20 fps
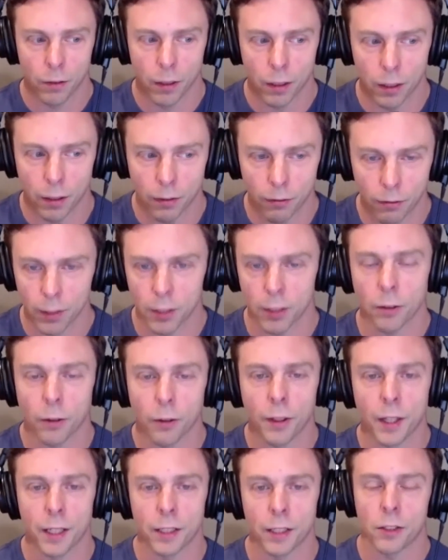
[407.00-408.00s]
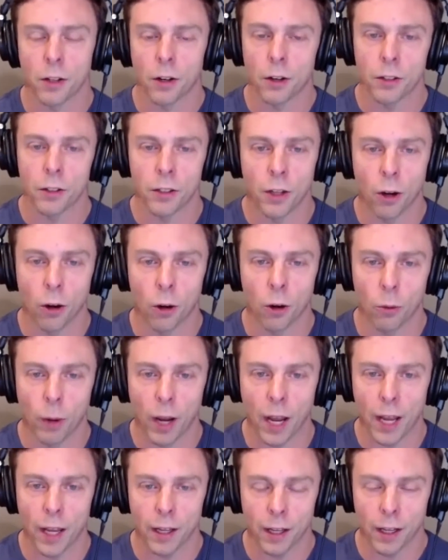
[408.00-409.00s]
the physical things started to go
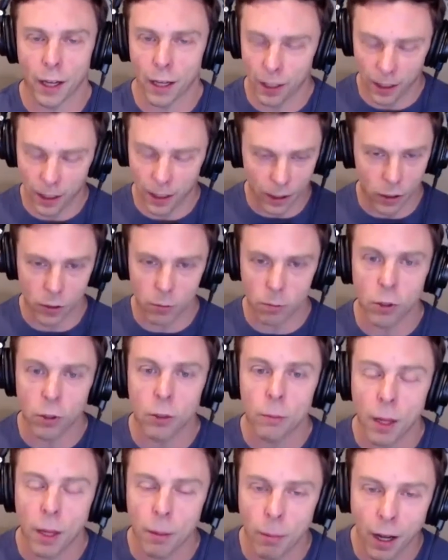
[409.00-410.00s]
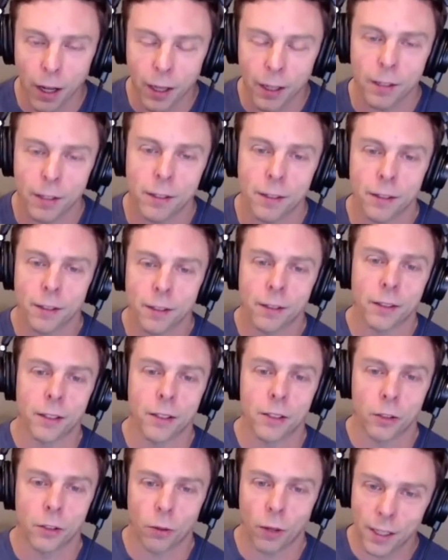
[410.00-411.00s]
away, and I, it just blew my mind.
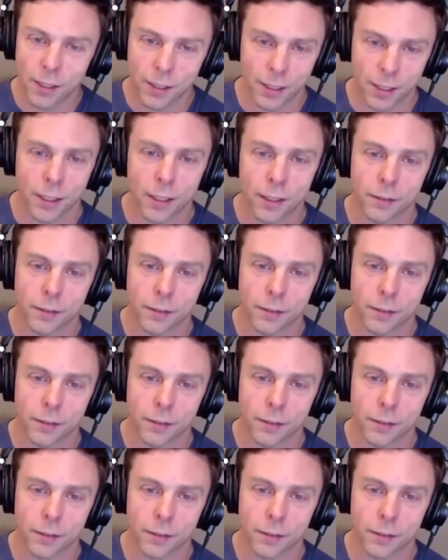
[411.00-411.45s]
It's crazy.